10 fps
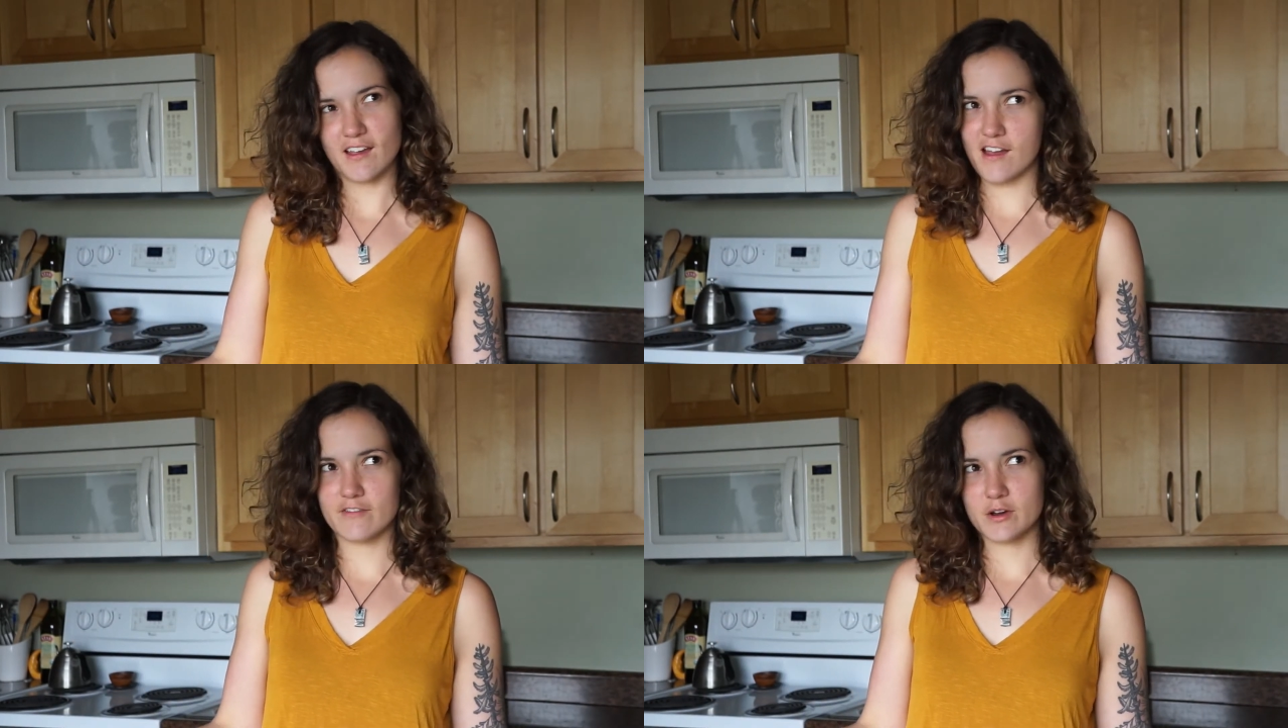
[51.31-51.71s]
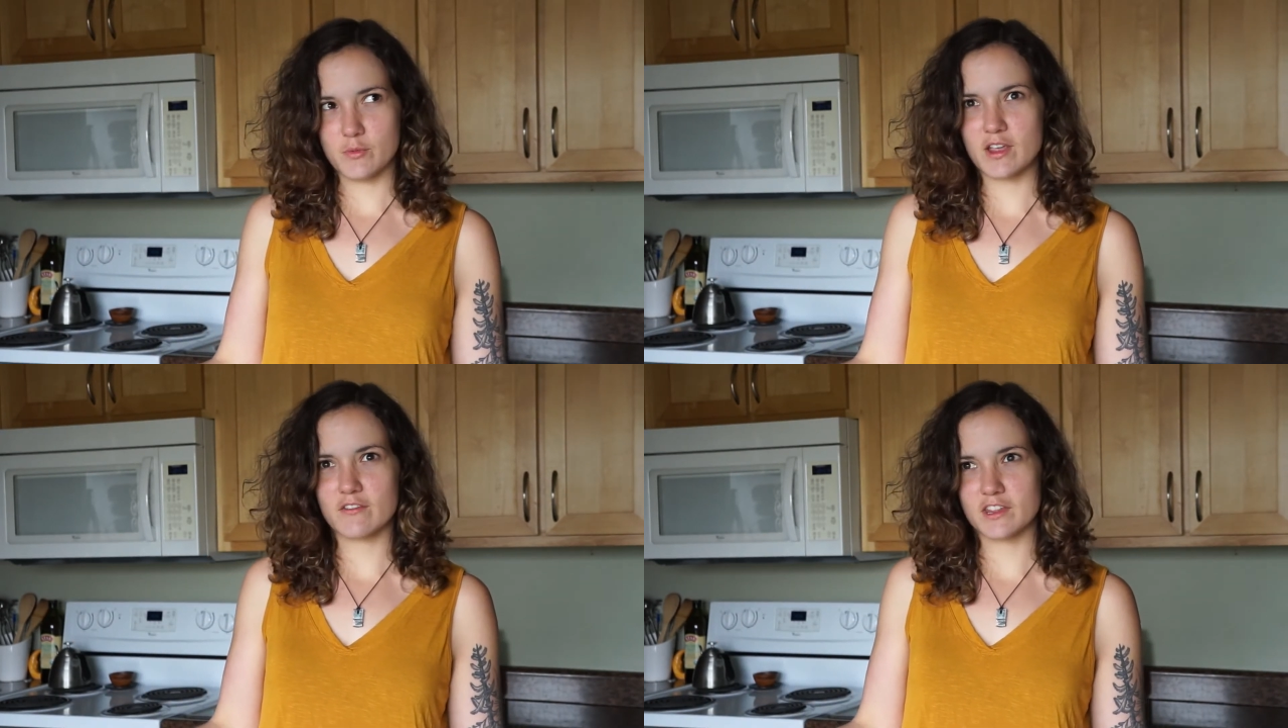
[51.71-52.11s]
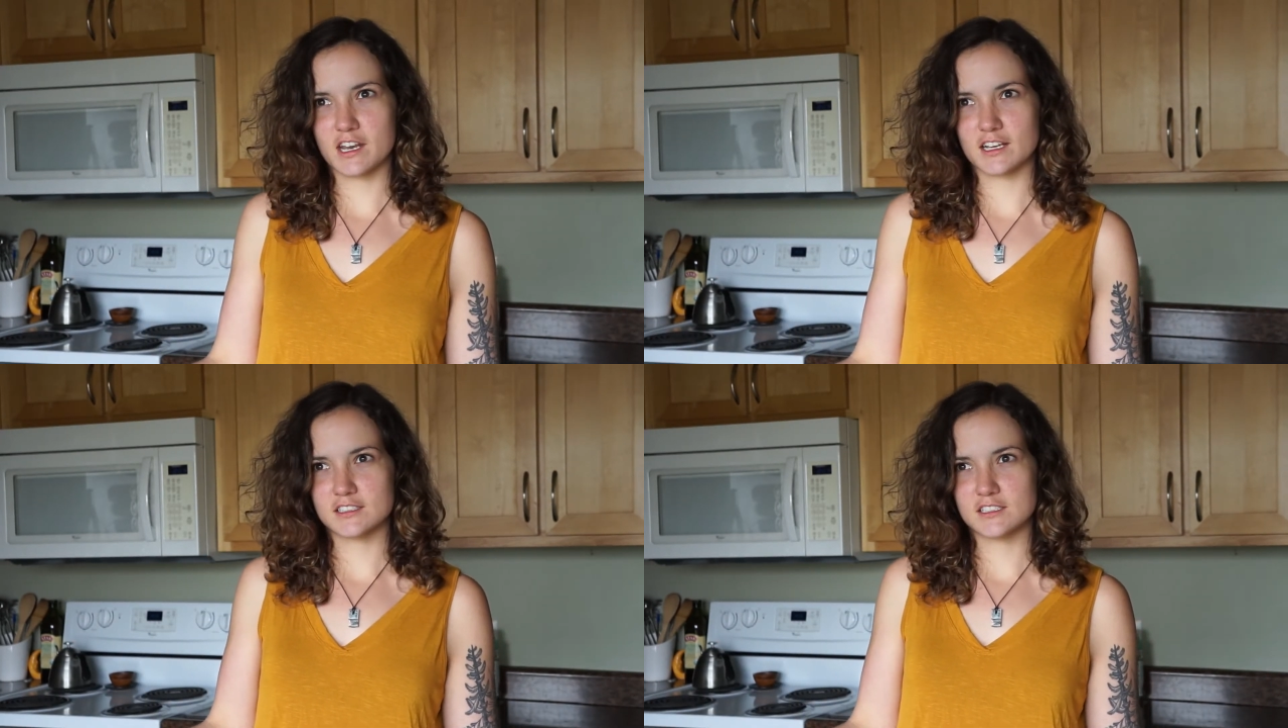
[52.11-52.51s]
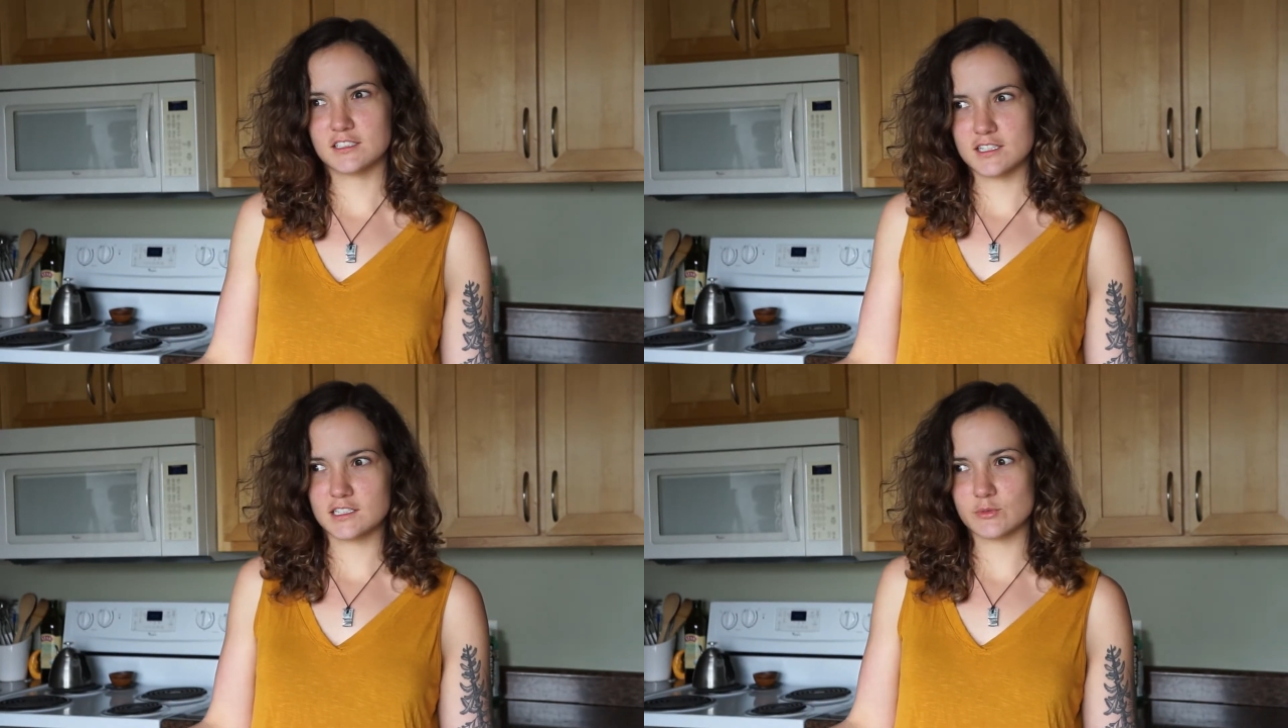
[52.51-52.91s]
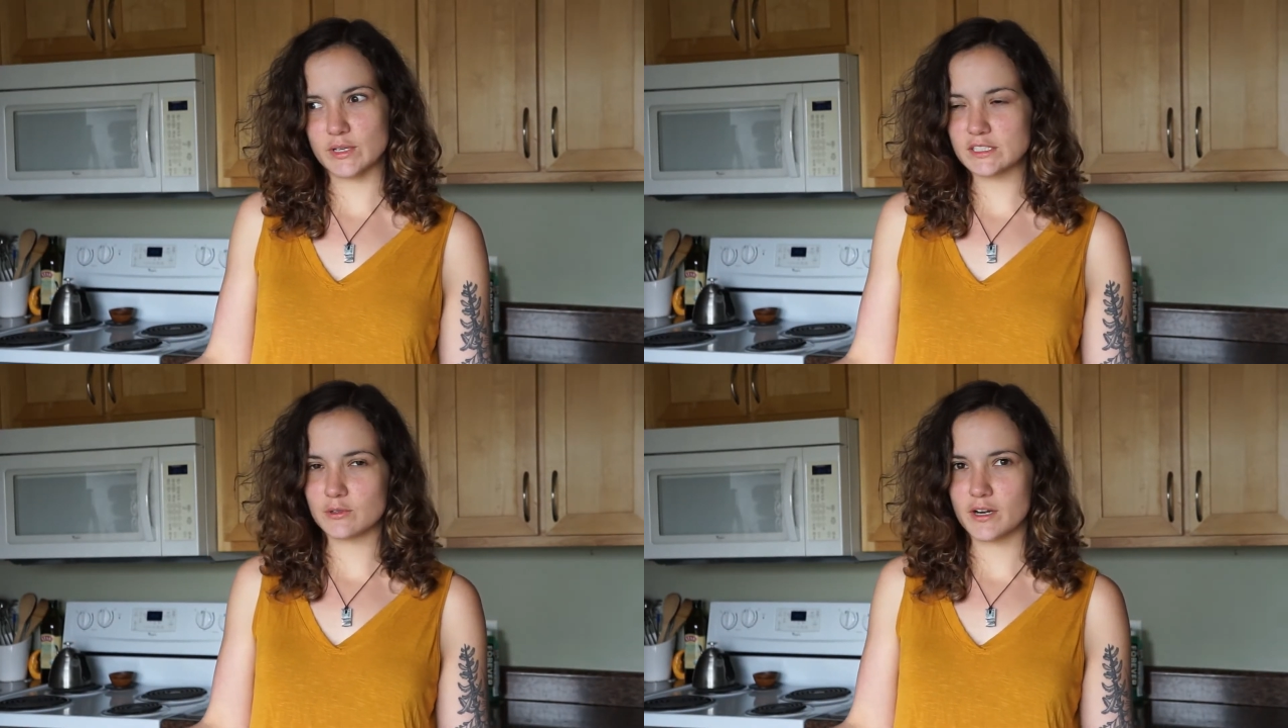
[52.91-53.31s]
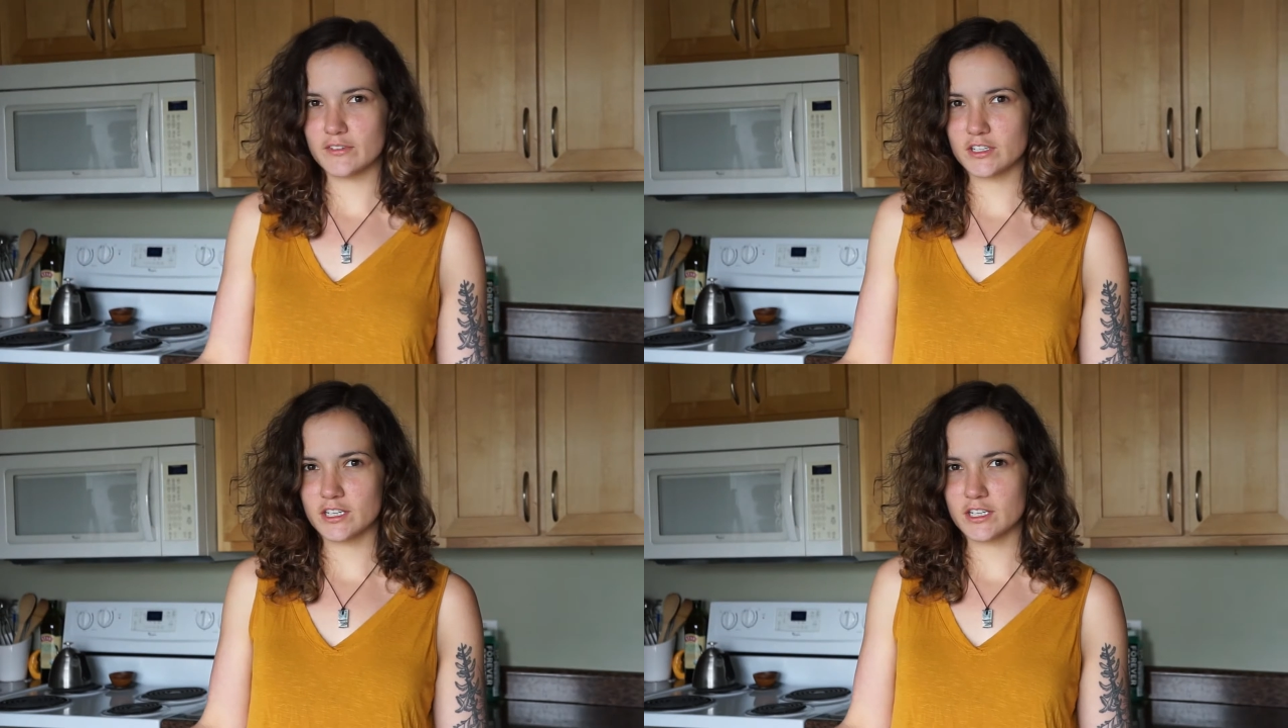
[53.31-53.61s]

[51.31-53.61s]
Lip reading: every week for the next 6 weeks or whatever,